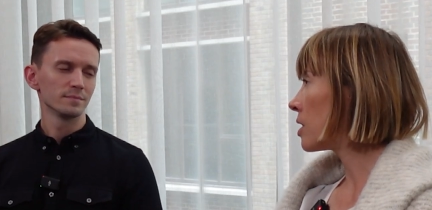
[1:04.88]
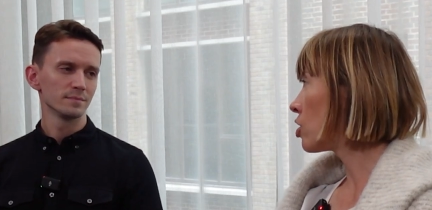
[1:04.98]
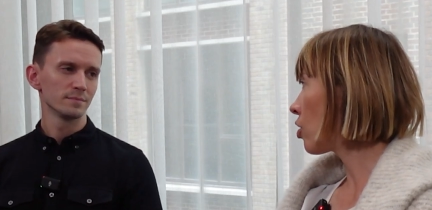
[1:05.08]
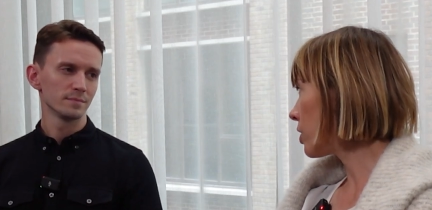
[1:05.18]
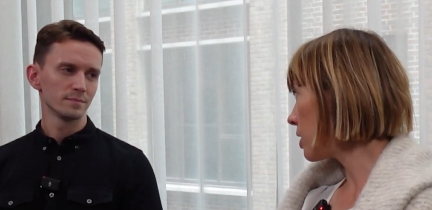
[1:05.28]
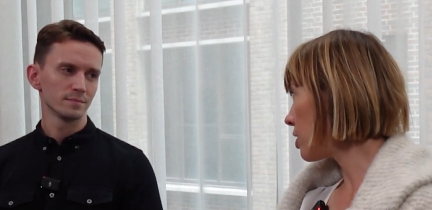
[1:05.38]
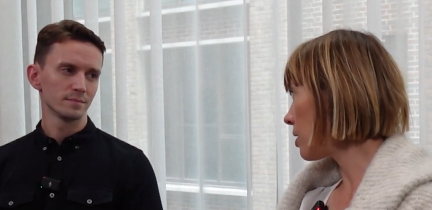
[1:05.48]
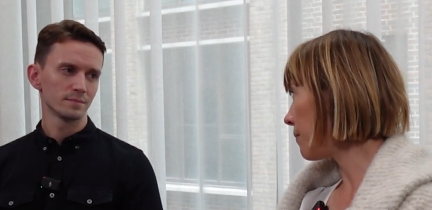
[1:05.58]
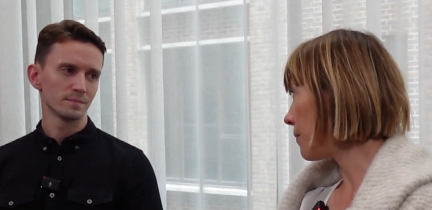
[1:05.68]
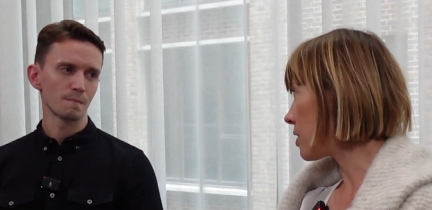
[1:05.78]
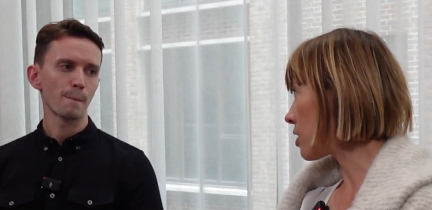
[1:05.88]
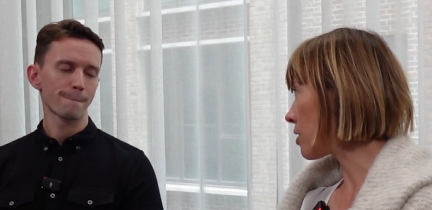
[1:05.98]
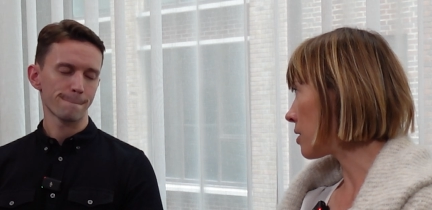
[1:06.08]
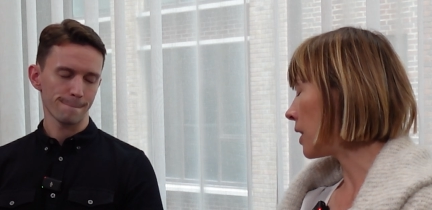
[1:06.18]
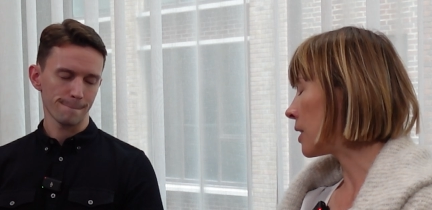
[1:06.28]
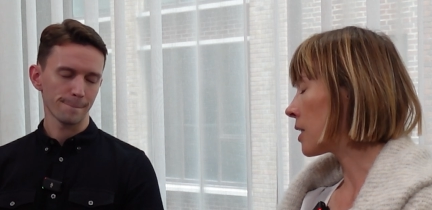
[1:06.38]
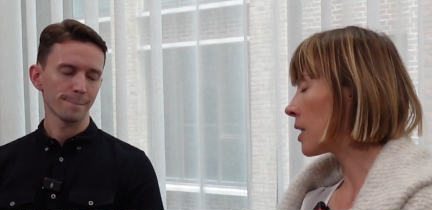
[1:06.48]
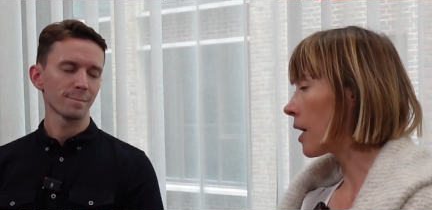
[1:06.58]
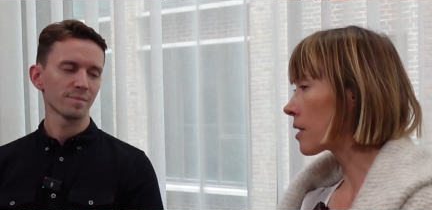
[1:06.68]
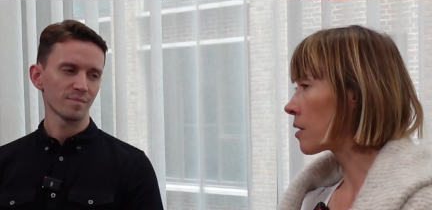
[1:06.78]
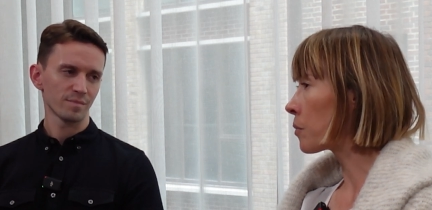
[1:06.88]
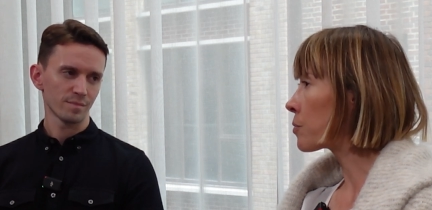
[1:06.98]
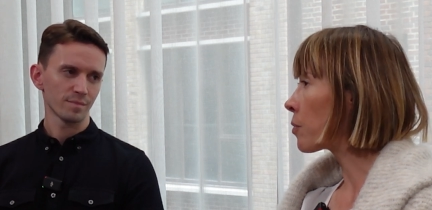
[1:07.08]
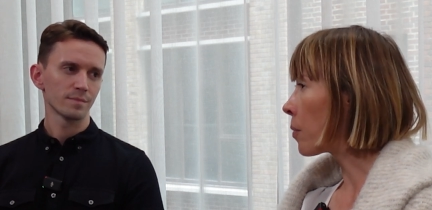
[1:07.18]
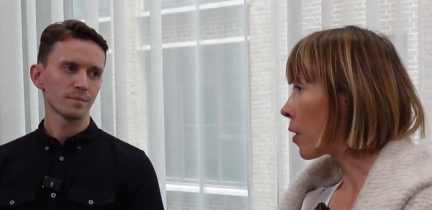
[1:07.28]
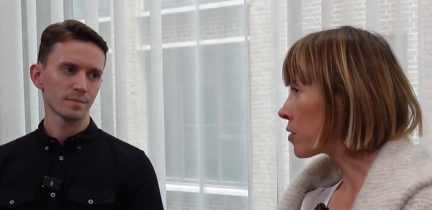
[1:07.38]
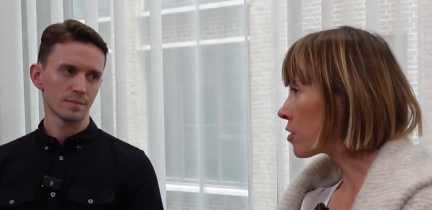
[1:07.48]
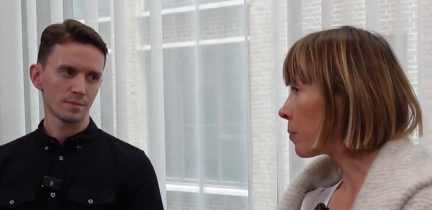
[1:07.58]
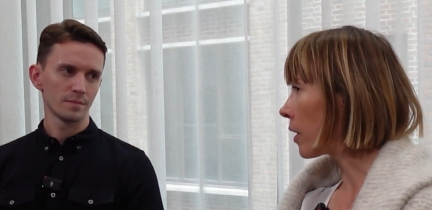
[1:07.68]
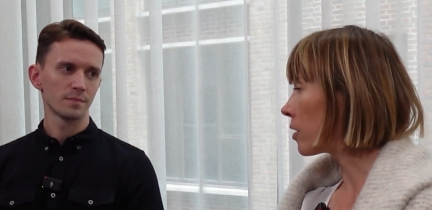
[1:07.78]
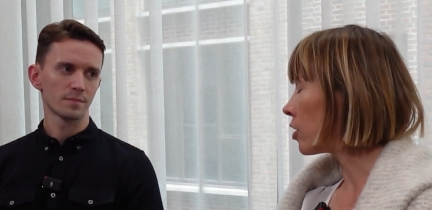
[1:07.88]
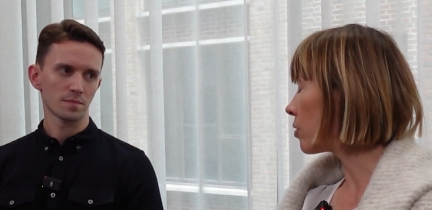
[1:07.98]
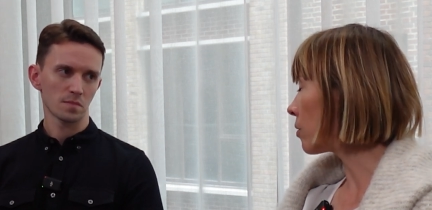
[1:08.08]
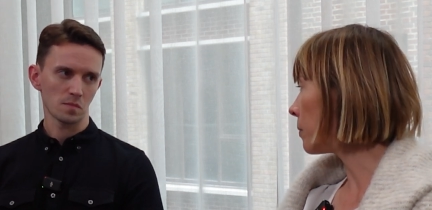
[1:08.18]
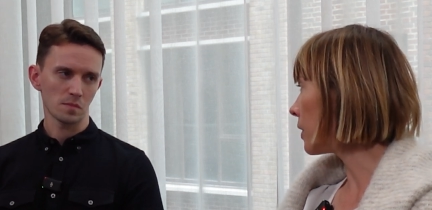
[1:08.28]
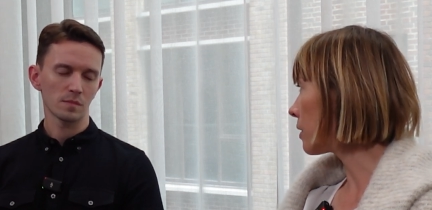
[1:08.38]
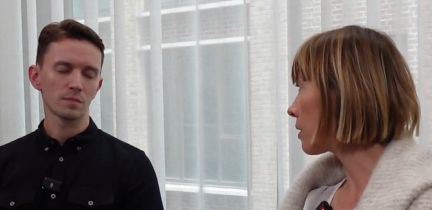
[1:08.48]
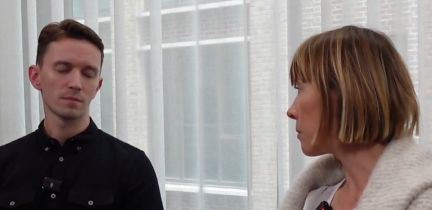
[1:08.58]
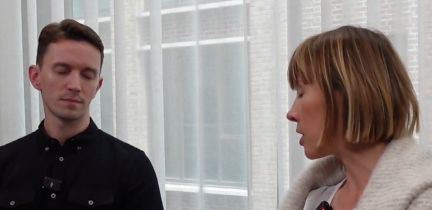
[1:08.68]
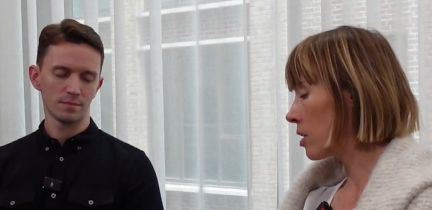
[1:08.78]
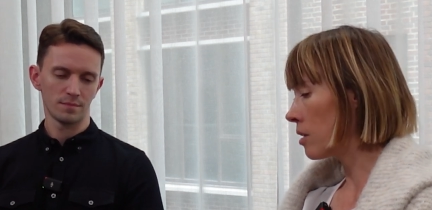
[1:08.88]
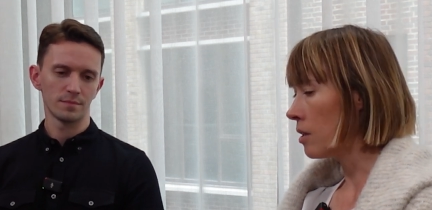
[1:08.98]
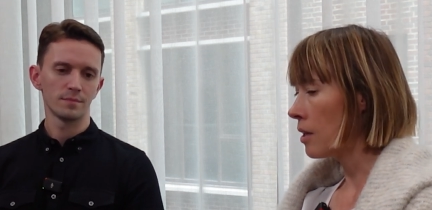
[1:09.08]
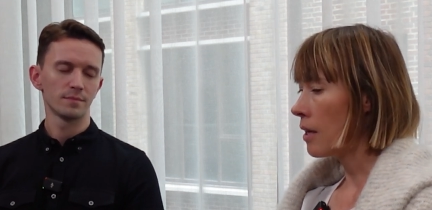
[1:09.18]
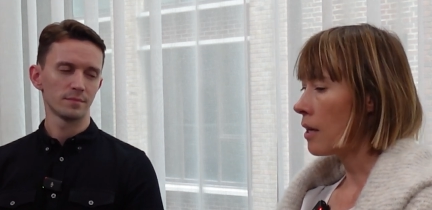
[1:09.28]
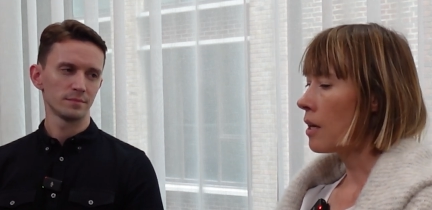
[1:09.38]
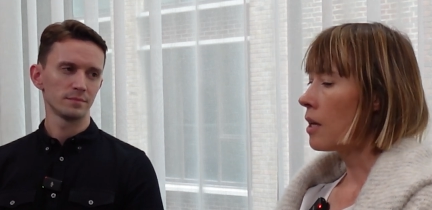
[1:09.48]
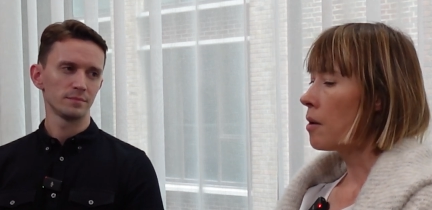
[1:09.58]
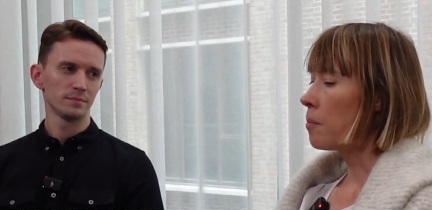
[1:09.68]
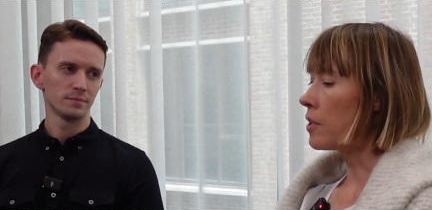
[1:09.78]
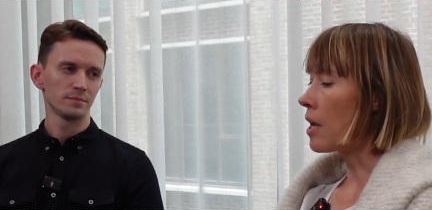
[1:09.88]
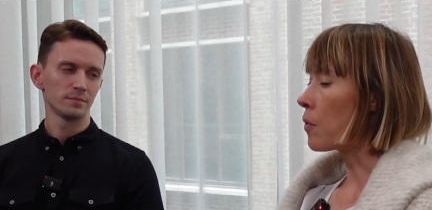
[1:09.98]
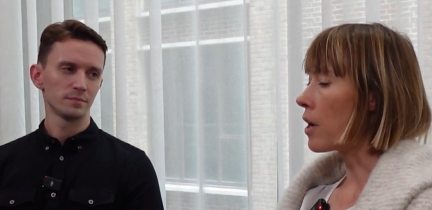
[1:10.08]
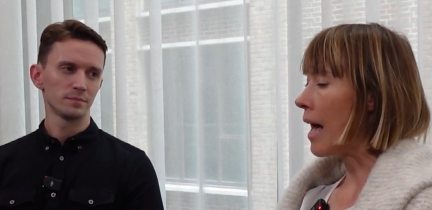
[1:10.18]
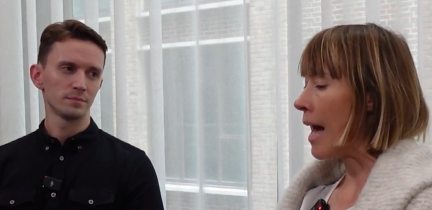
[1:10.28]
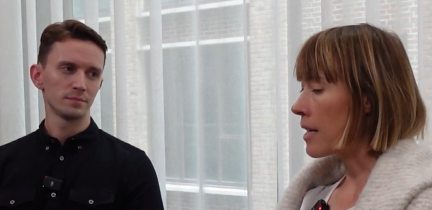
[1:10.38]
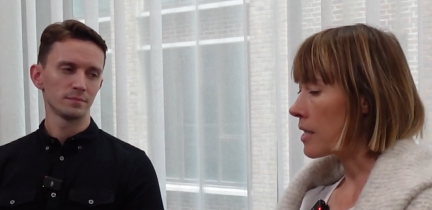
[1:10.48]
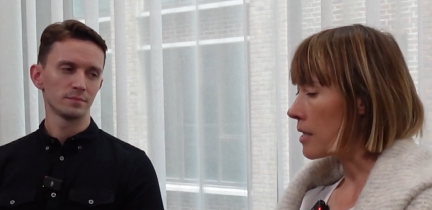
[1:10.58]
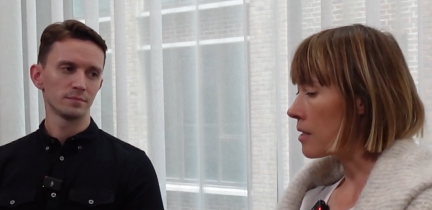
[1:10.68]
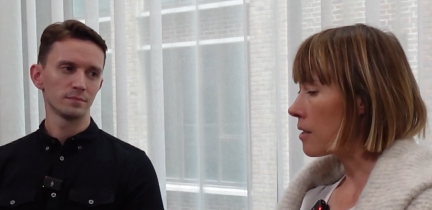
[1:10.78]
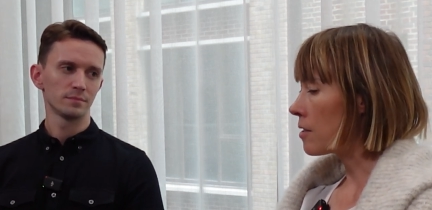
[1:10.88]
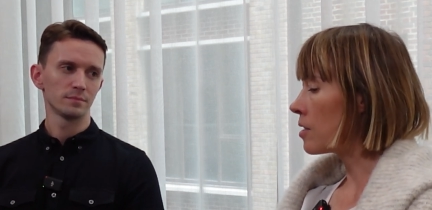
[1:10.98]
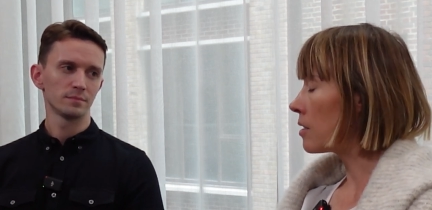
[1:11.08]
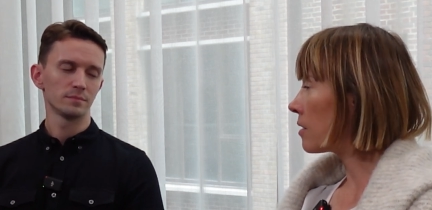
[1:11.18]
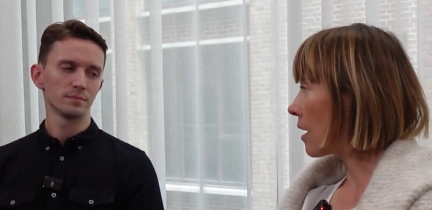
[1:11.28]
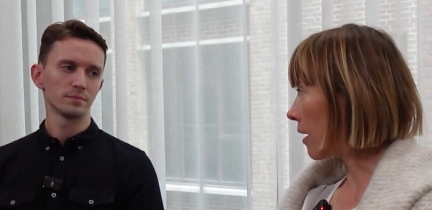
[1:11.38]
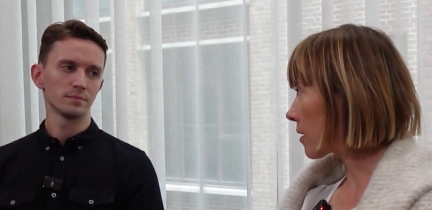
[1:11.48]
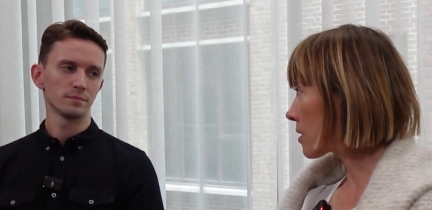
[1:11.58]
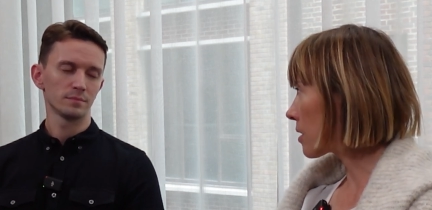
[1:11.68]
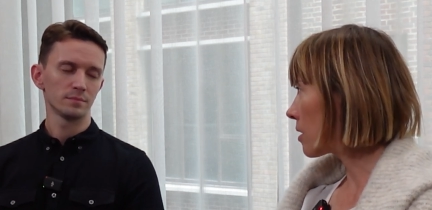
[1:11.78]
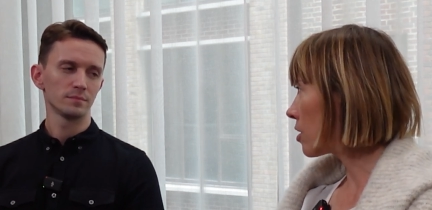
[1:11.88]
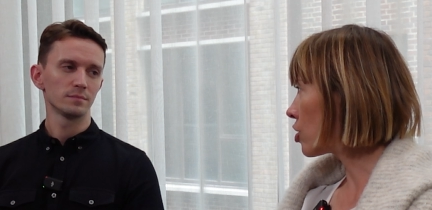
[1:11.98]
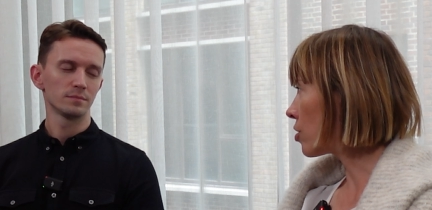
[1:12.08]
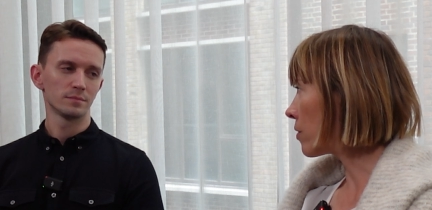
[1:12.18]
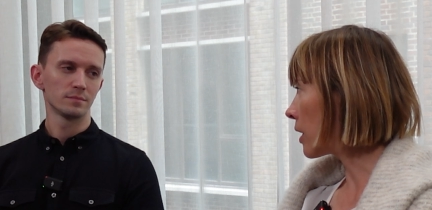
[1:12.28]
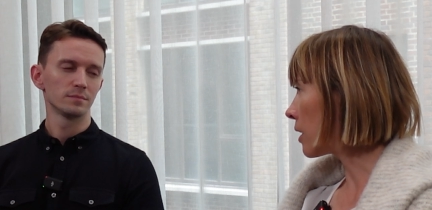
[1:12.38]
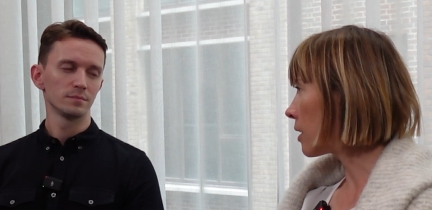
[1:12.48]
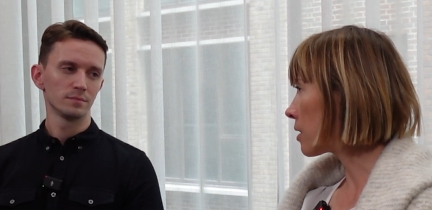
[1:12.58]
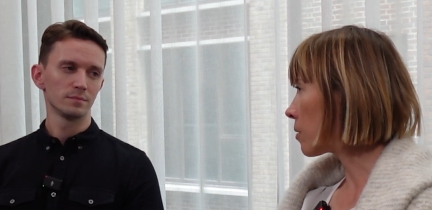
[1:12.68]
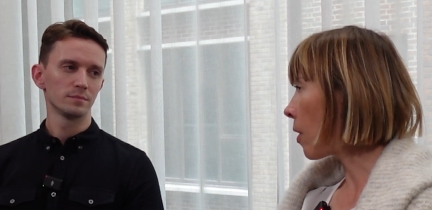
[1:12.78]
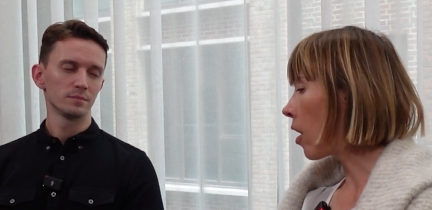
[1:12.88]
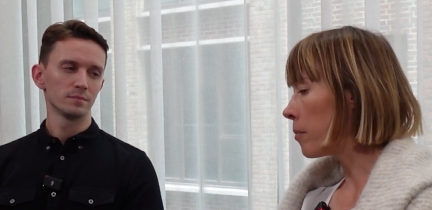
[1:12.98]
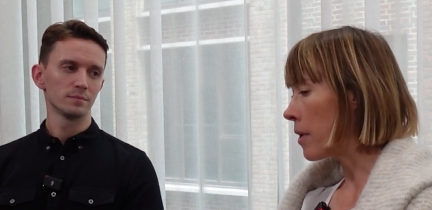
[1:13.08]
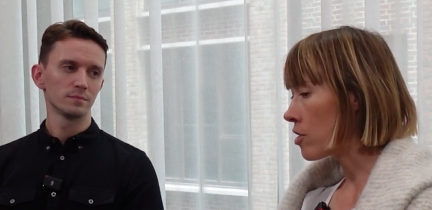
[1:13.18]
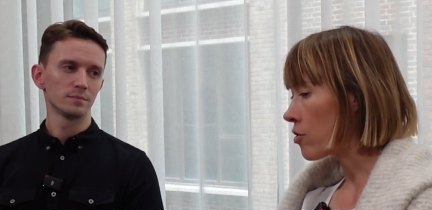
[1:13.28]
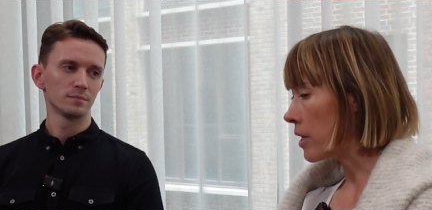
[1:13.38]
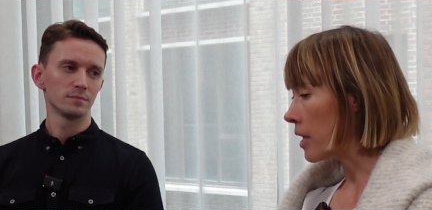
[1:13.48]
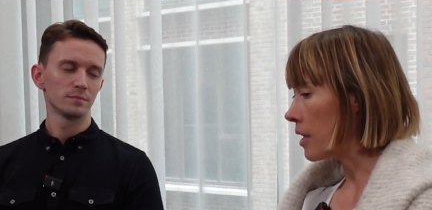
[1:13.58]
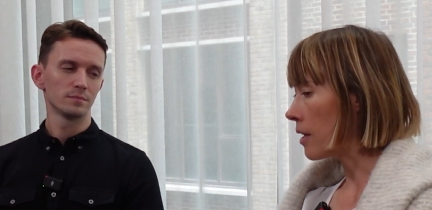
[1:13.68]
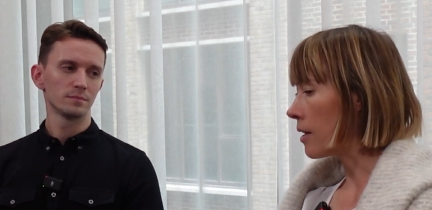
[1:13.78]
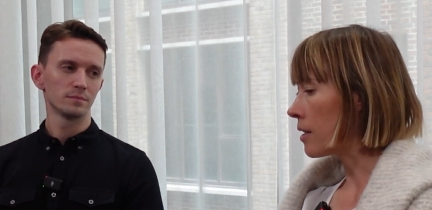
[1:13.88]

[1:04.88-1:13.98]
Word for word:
Speaker 1: did not initially feature in the text that was proposed by the European Commission, but they were added to the text during the parliamentary